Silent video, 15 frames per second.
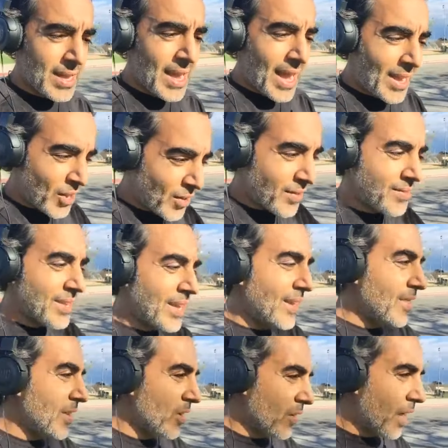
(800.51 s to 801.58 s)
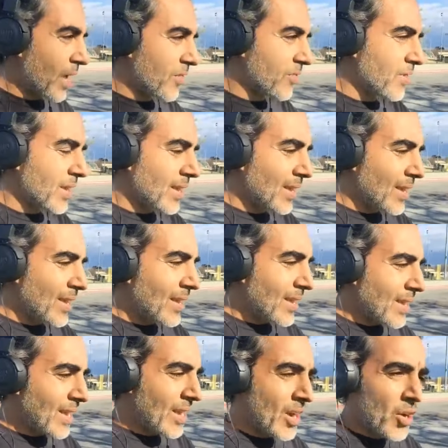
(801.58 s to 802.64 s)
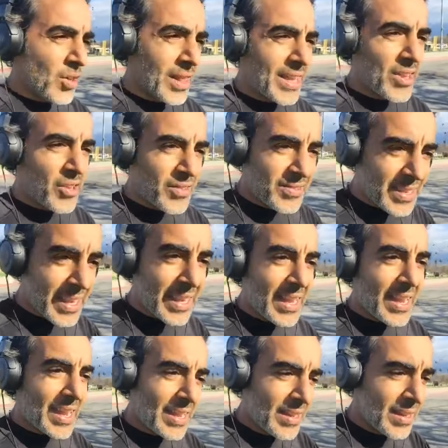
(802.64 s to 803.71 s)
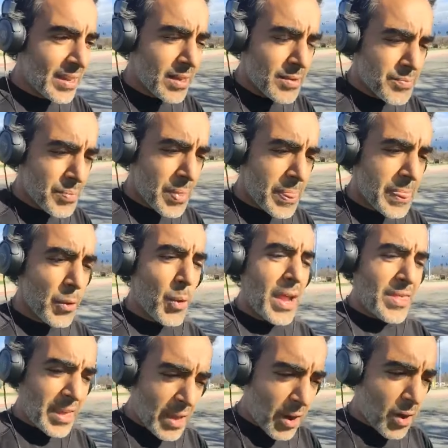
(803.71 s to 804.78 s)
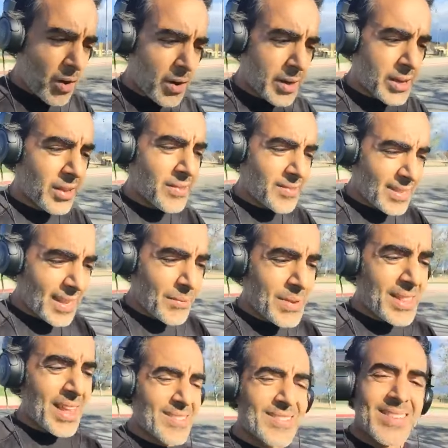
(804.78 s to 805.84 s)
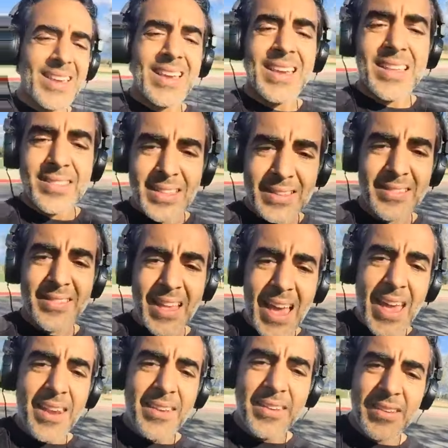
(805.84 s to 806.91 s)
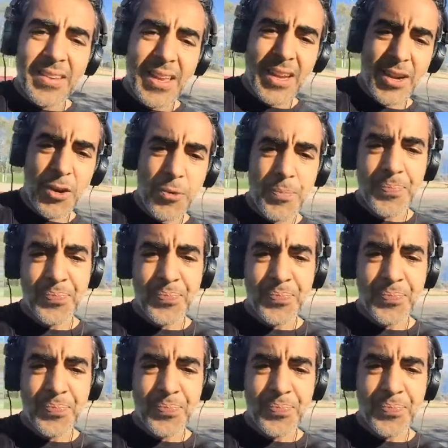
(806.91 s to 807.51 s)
And you can see it in their life, you know, like, you see it in the way they are. You can see, I mean, that's sad, you know?